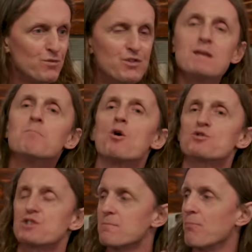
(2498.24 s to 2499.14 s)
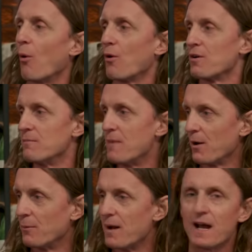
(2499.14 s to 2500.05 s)
the most important
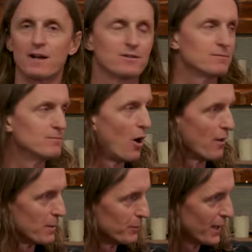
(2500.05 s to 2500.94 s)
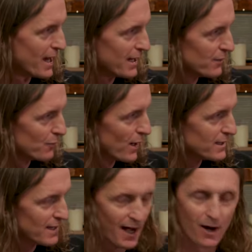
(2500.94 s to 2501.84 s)
metal band on the planet
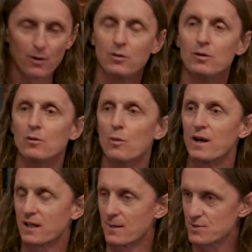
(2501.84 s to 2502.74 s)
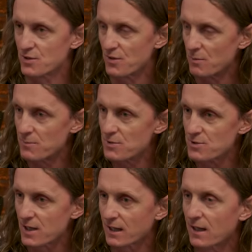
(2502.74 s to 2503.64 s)
right now when it comes to their
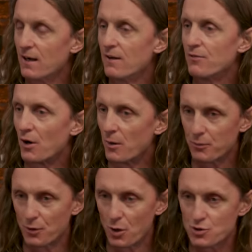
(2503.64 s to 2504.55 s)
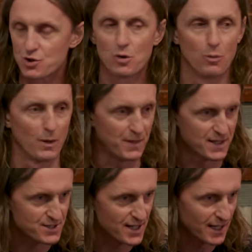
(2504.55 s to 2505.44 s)
music, their approach, what they
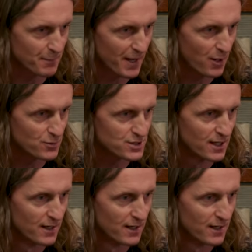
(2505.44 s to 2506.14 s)
sing about,